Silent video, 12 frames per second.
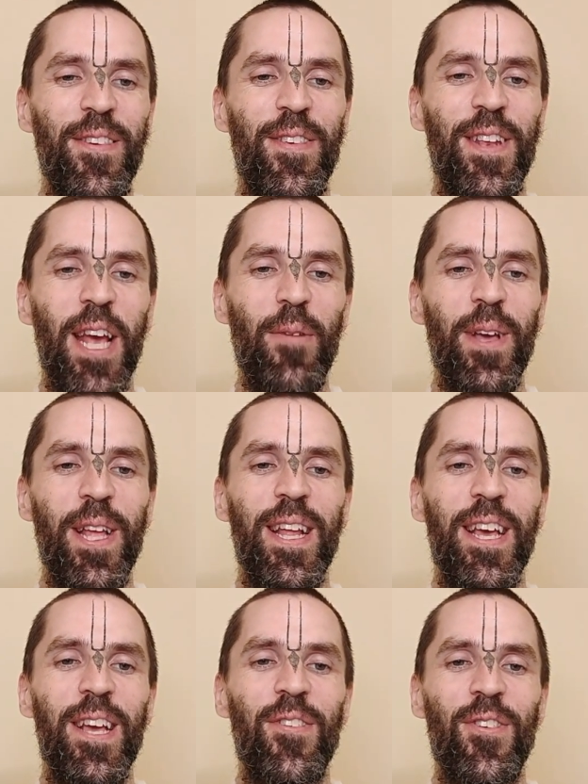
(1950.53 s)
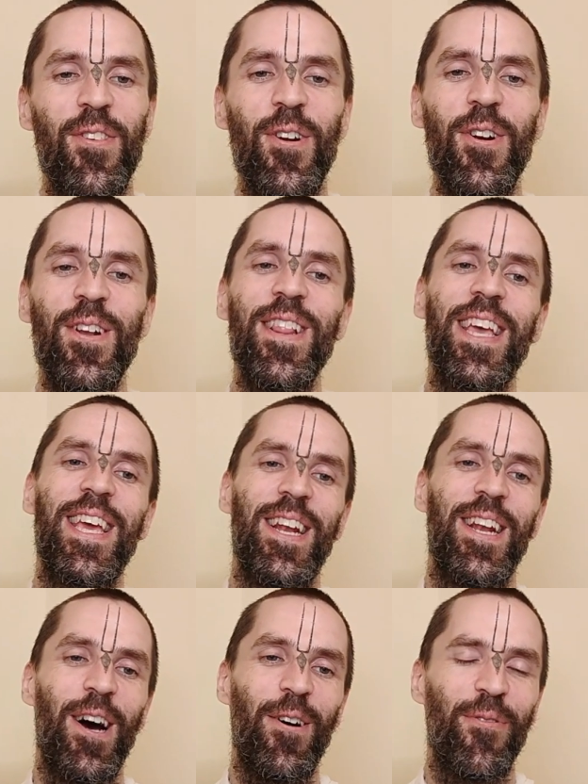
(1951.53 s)
statement is certainly
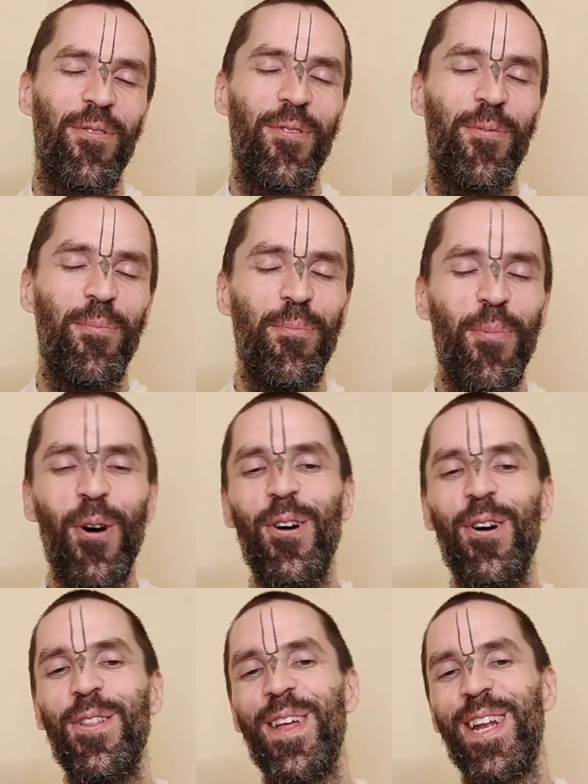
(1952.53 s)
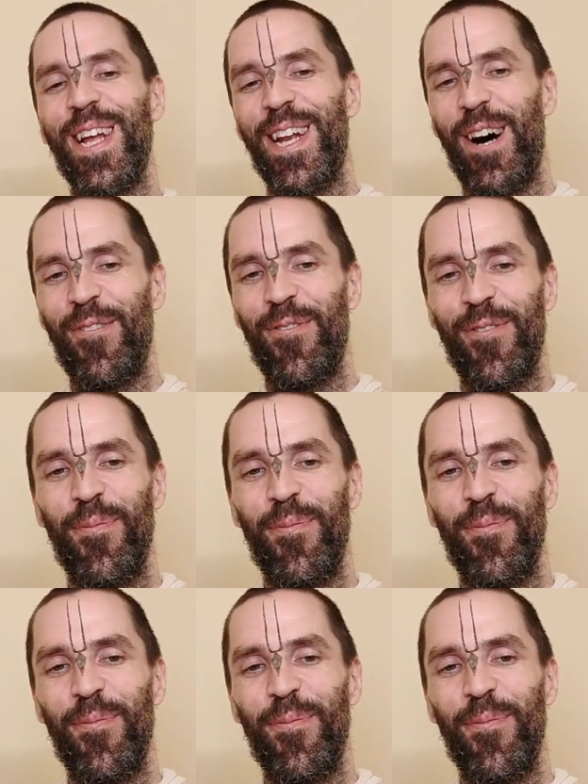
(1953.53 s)
enough, more than enough,